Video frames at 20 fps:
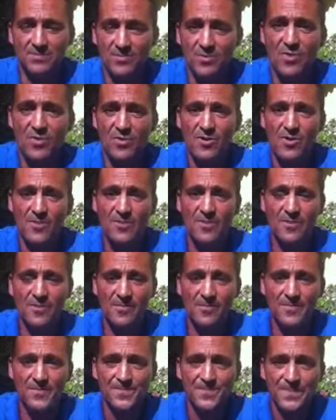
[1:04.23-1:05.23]
more often
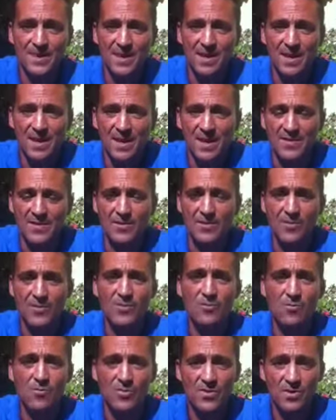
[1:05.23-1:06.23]

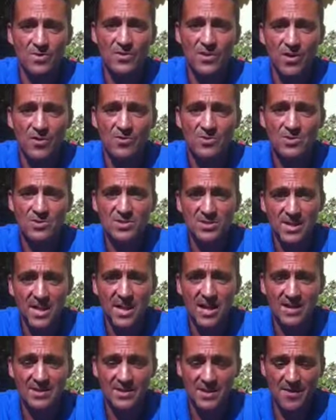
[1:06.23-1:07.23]
than those that
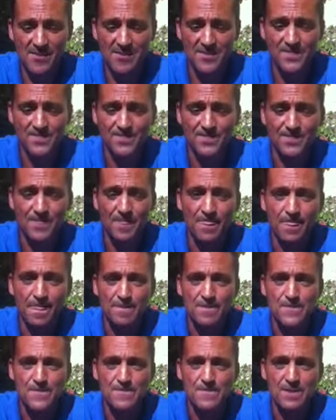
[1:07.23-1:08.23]
had
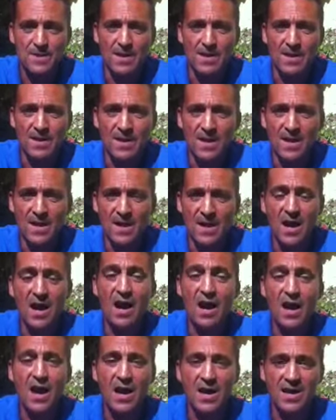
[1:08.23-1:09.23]
a
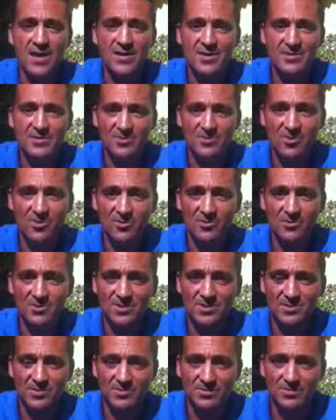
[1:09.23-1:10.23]
higher controlled
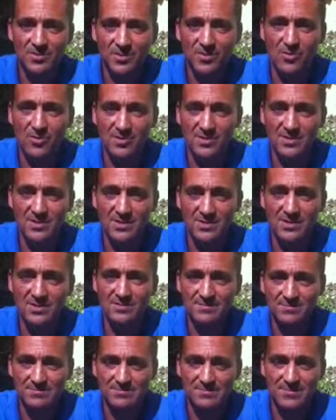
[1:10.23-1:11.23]
pause
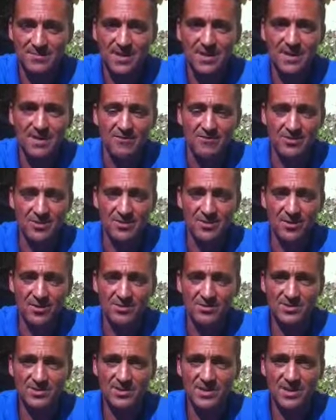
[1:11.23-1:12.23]

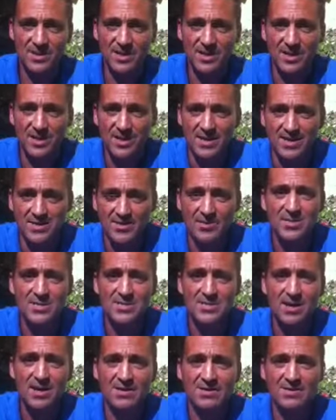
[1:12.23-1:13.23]
result. So he
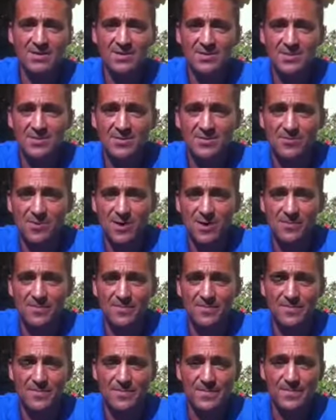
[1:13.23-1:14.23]
started to
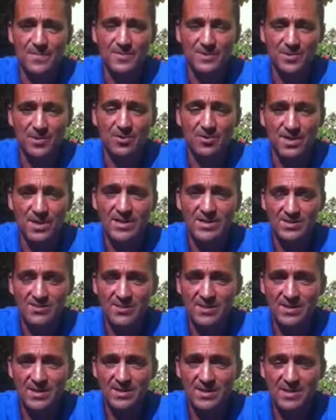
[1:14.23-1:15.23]
look into
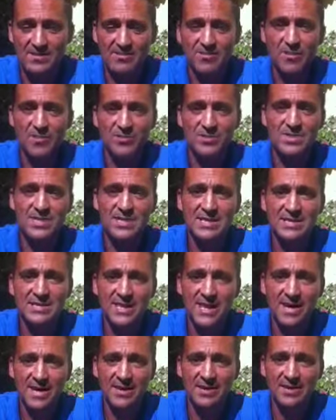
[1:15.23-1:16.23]
it in more
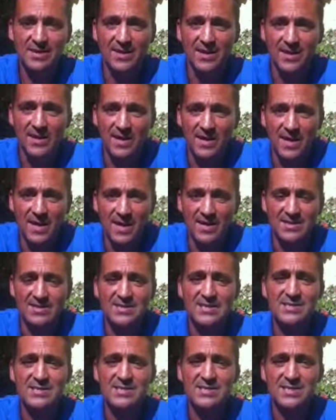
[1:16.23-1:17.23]
detail and
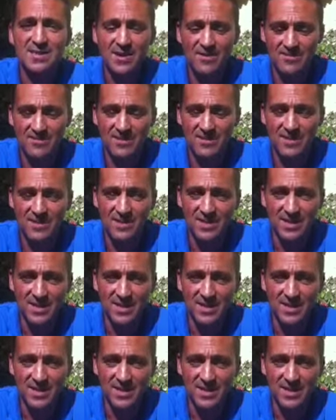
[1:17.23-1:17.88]
discovered